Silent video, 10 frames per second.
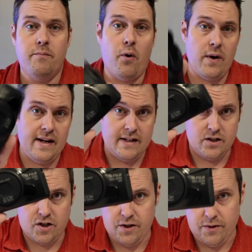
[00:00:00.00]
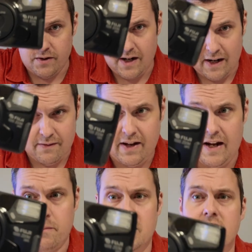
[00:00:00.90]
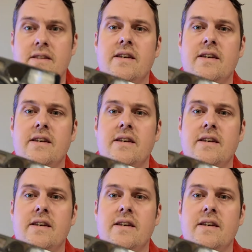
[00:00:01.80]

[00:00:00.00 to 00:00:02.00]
point and shoot kind of cameras.